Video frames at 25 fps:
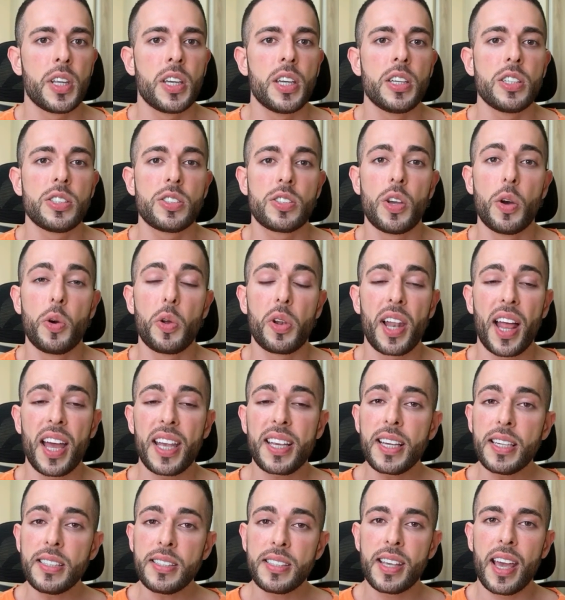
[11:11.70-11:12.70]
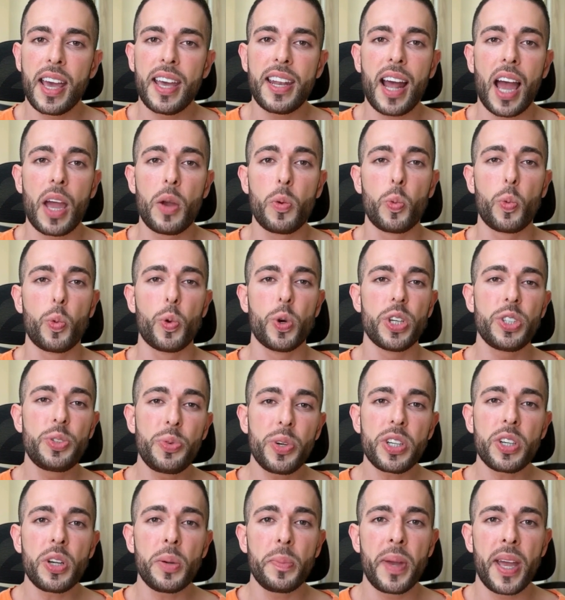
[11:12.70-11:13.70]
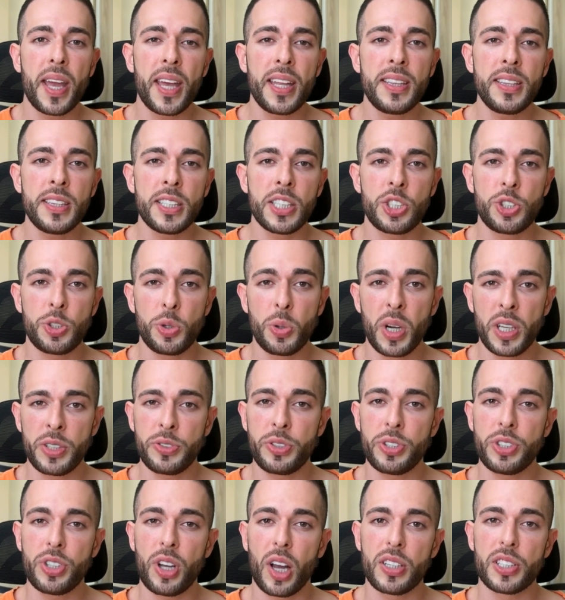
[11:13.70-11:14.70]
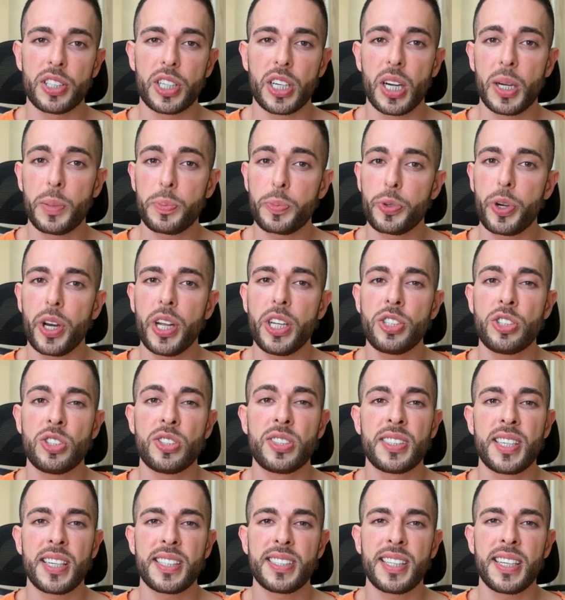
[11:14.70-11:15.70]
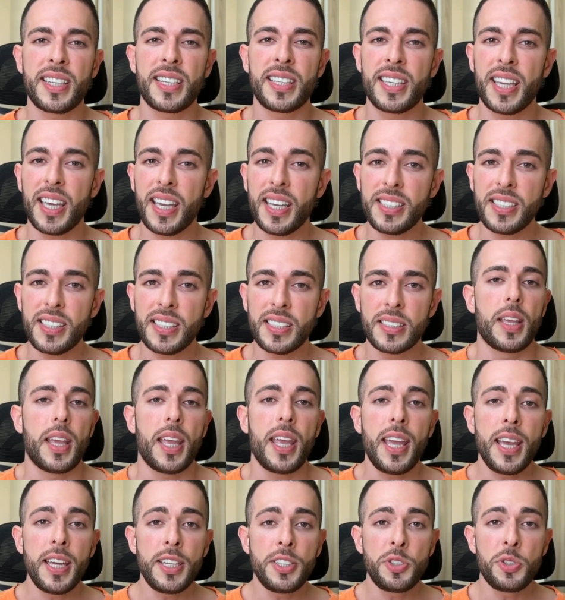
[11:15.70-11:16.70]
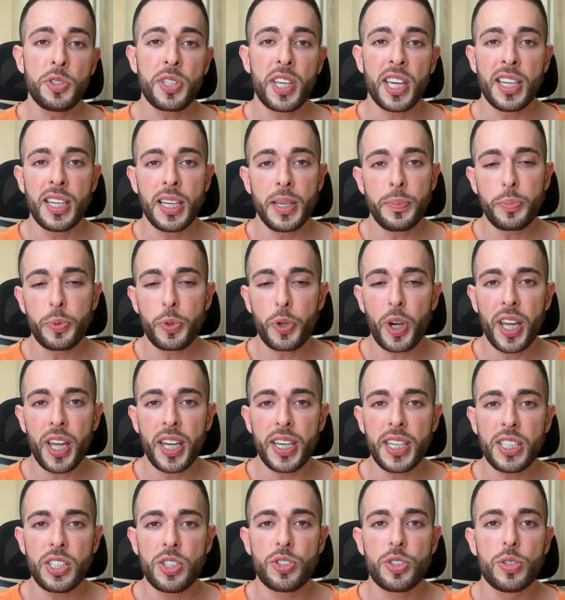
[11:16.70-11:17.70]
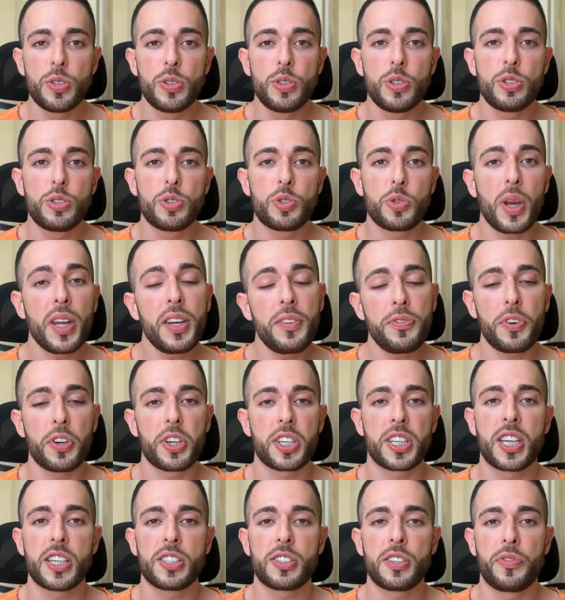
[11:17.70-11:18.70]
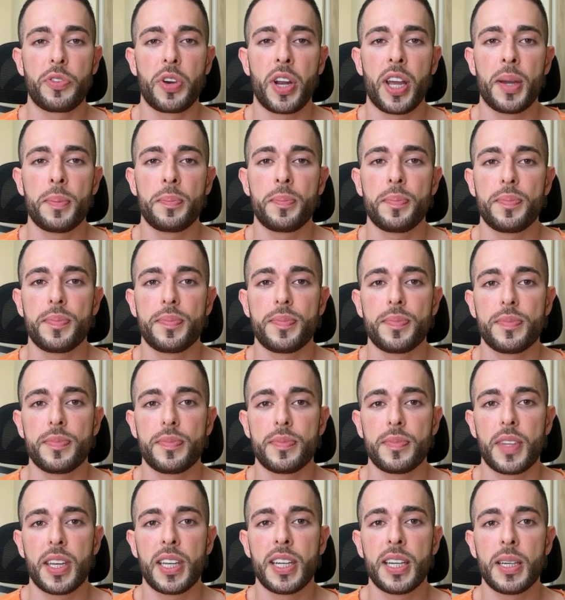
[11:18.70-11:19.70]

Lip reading: So like I said, I would recommend the $200 upgrade to 16 gigs, and you can upgrade it to 24 gigs of RAM and